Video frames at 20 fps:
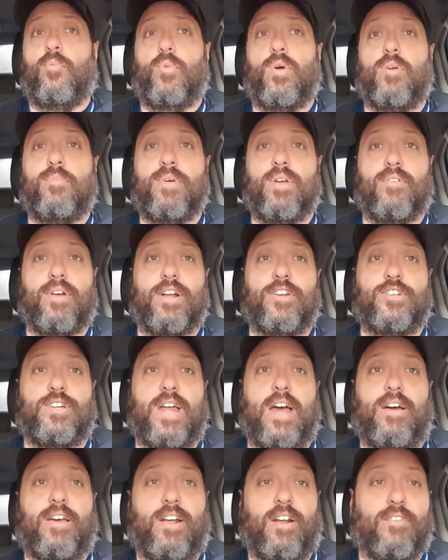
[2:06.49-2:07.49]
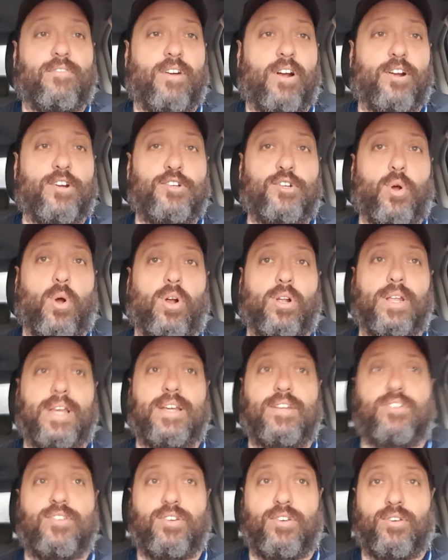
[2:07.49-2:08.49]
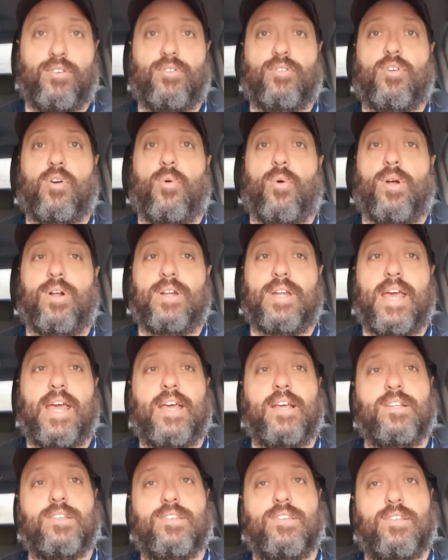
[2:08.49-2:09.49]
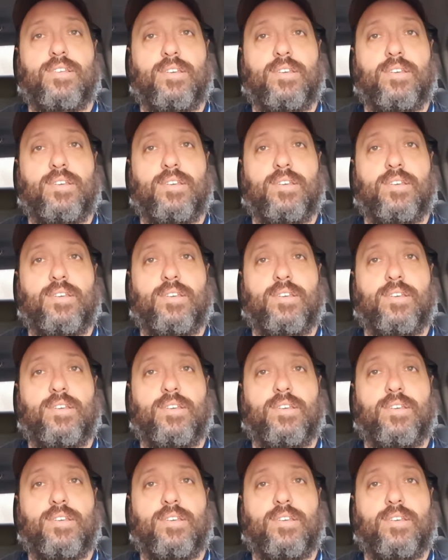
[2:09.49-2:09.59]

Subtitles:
we'll be reaching out here very shortly to coordinate